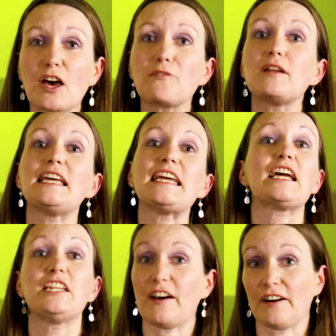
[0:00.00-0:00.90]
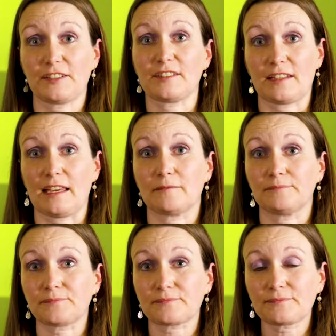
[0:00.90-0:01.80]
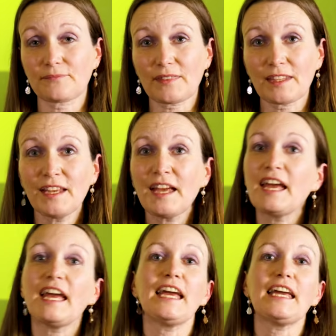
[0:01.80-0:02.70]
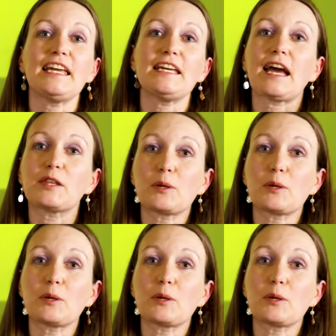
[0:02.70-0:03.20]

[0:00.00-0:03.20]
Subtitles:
thoroughly nasty. He